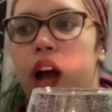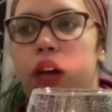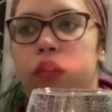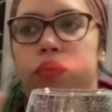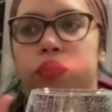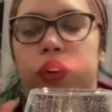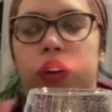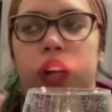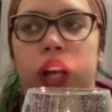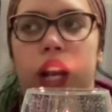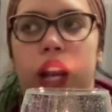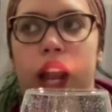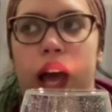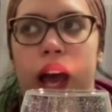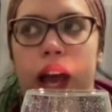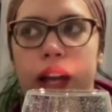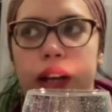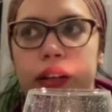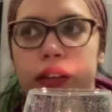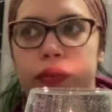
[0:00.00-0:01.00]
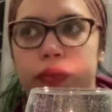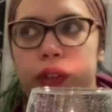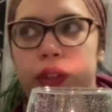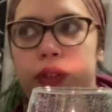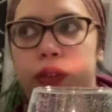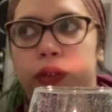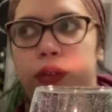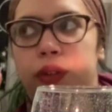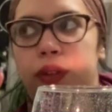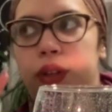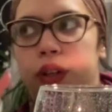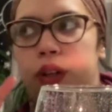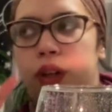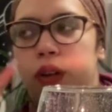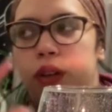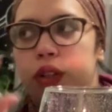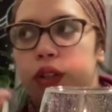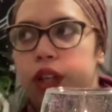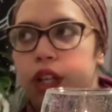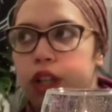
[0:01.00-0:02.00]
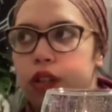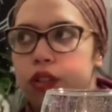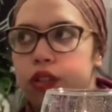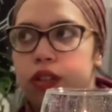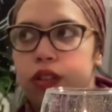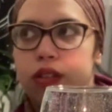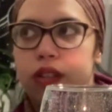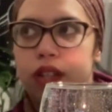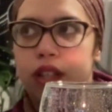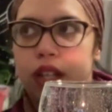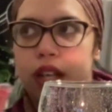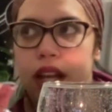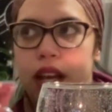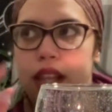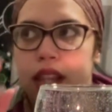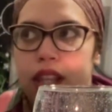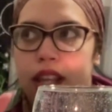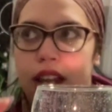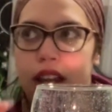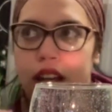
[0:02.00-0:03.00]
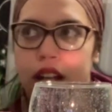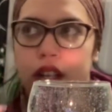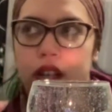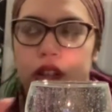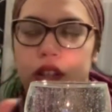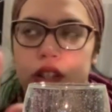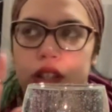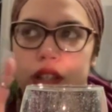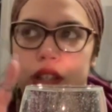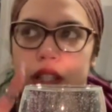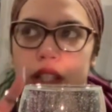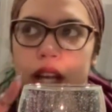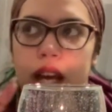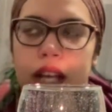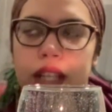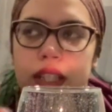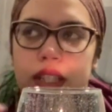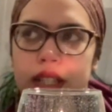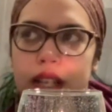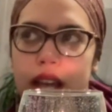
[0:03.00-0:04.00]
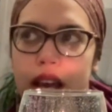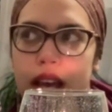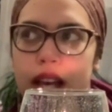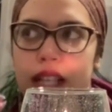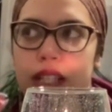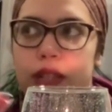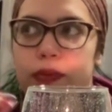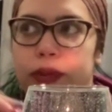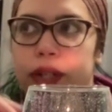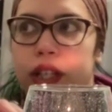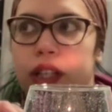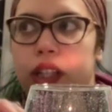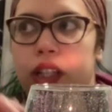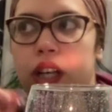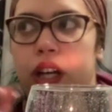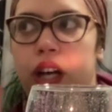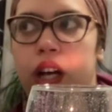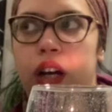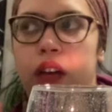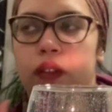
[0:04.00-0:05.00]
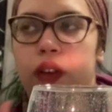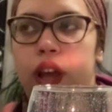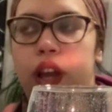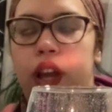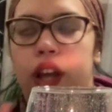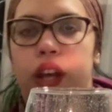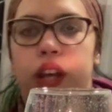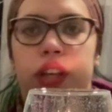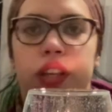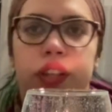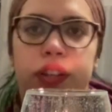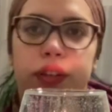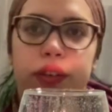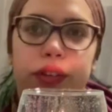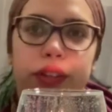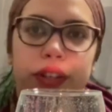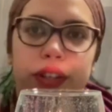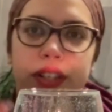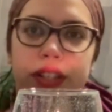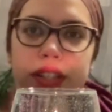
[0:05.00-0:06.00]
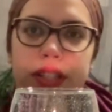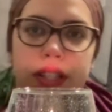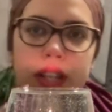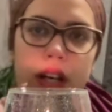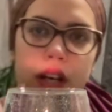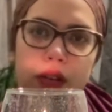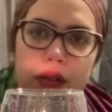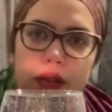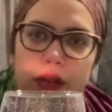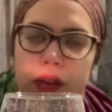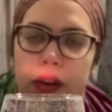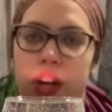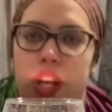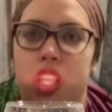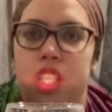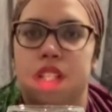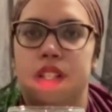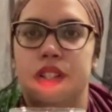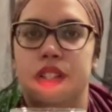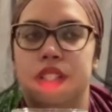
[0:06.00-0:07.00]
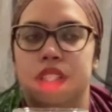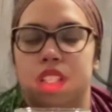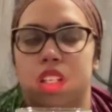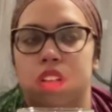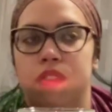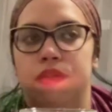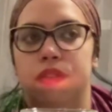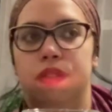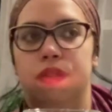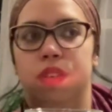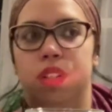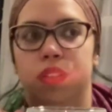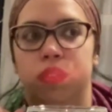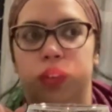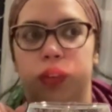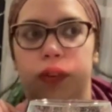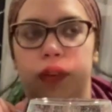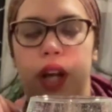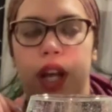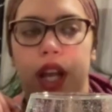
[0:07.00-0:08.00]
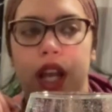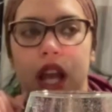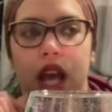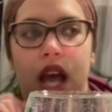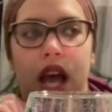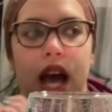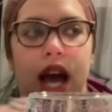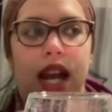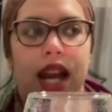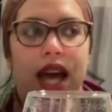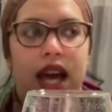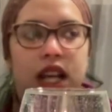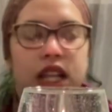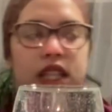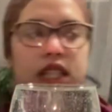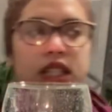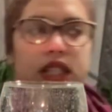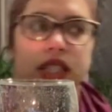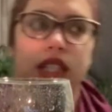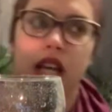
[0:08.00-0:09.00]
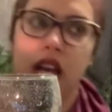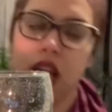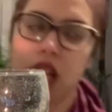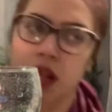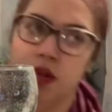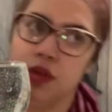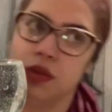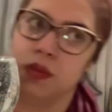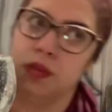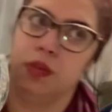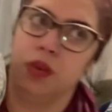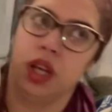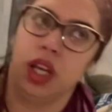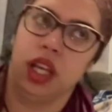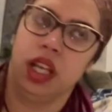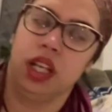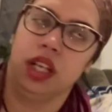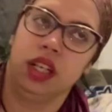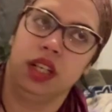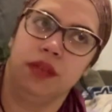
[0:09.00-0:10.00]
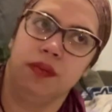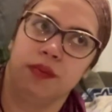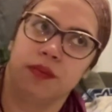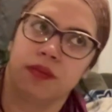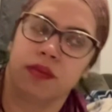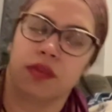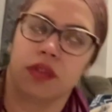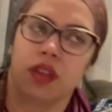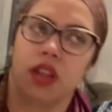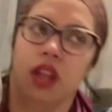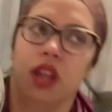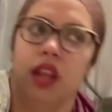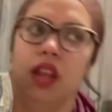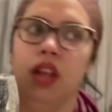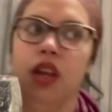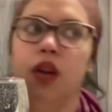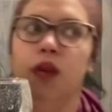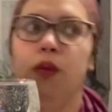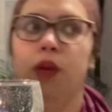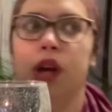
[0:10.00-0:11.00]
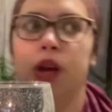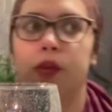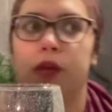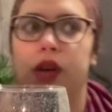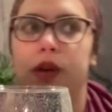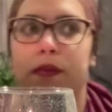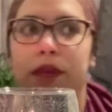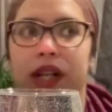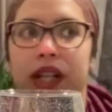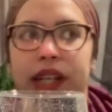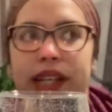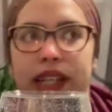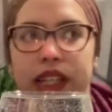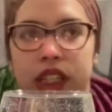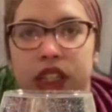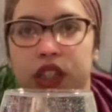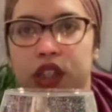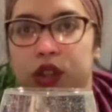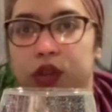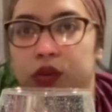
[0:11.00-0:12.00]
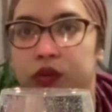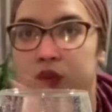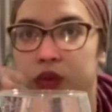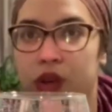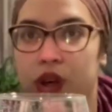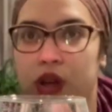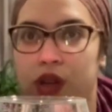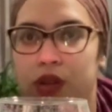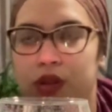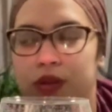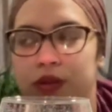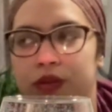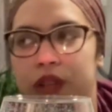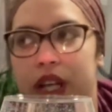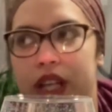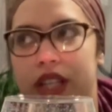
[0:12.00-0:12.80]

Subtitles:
For a lot of you, you know, you can also look at the energy as an aspect of you yourself crying yourself a river, right? A lot of the times when we're playing a new role, right?